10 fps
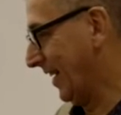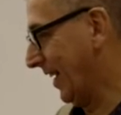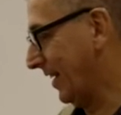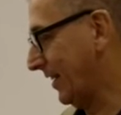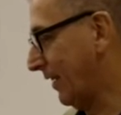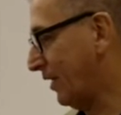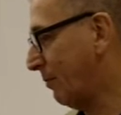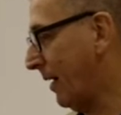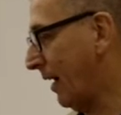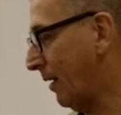And after
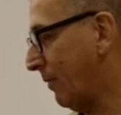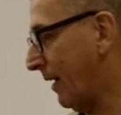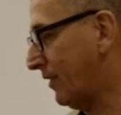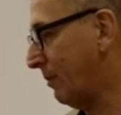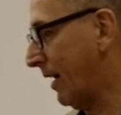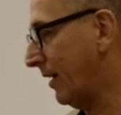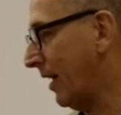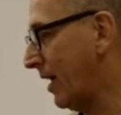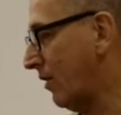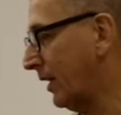about a
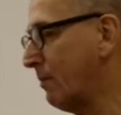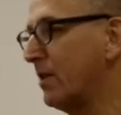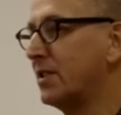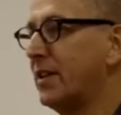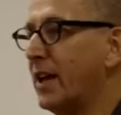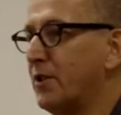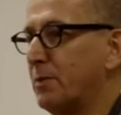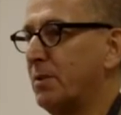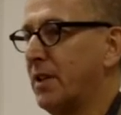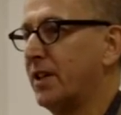year, you're in the most
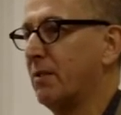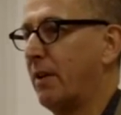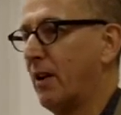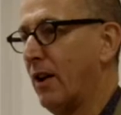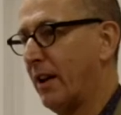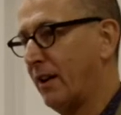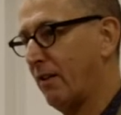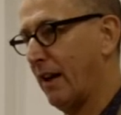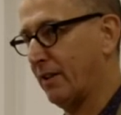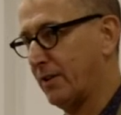dangerous position when you're learning a
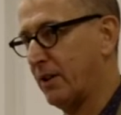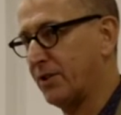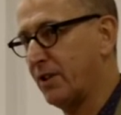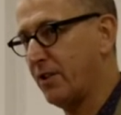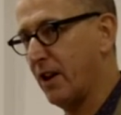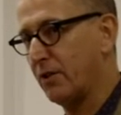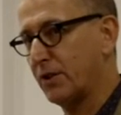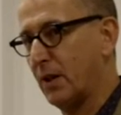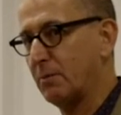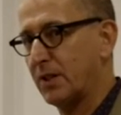new language, because you know
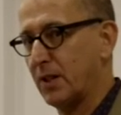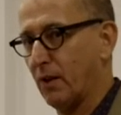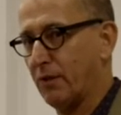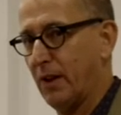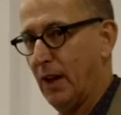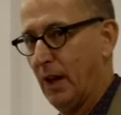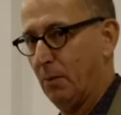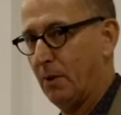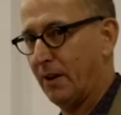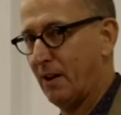some stuff,
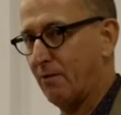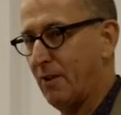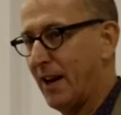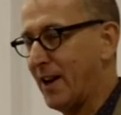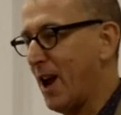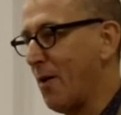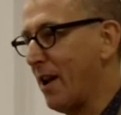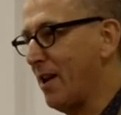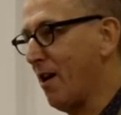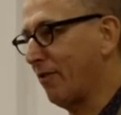but you don't really know
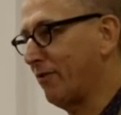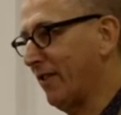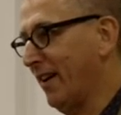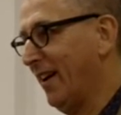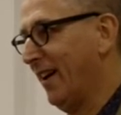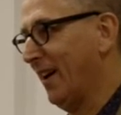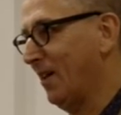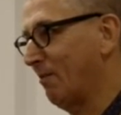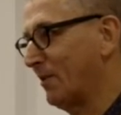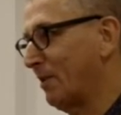enough
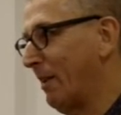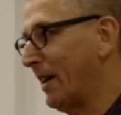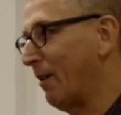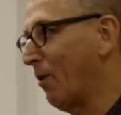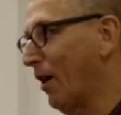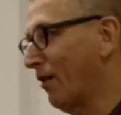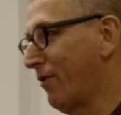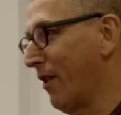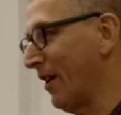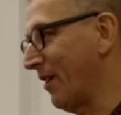to make it work
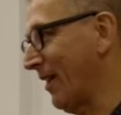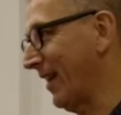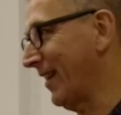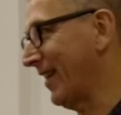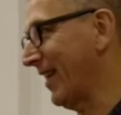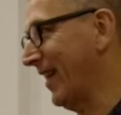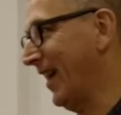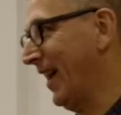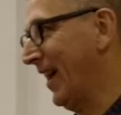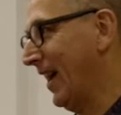for you. And
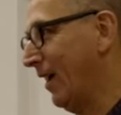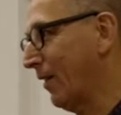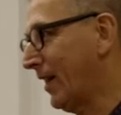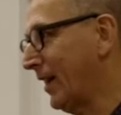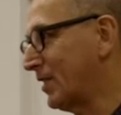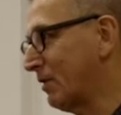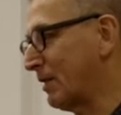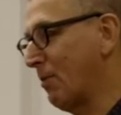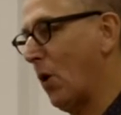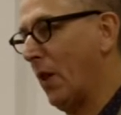our kids were
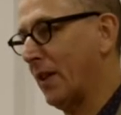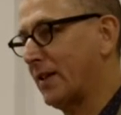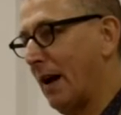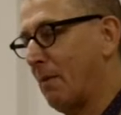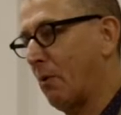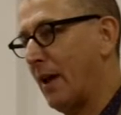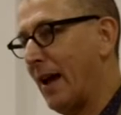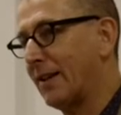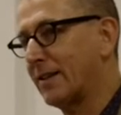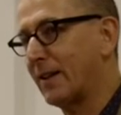small at the time, and we
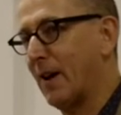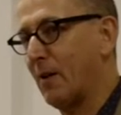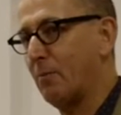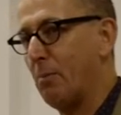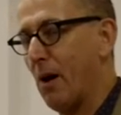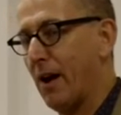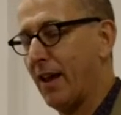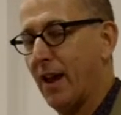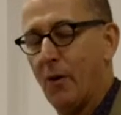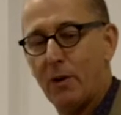had to go and
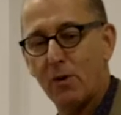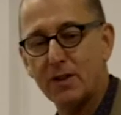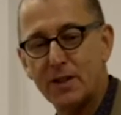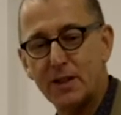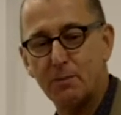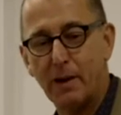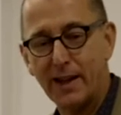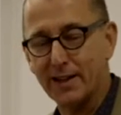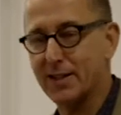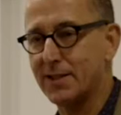buy, we wanted to
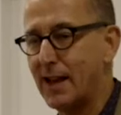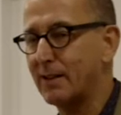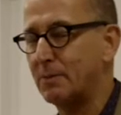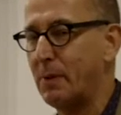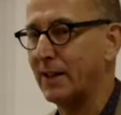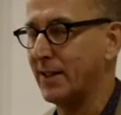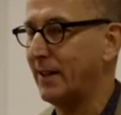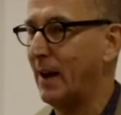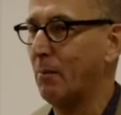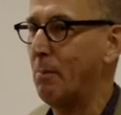make a sand pit
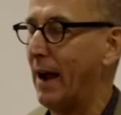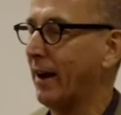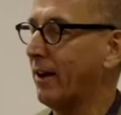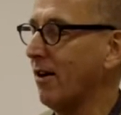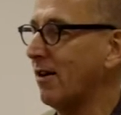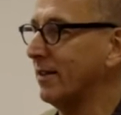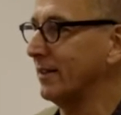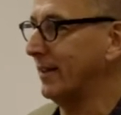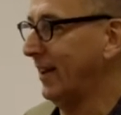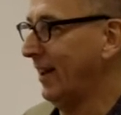in our back garden.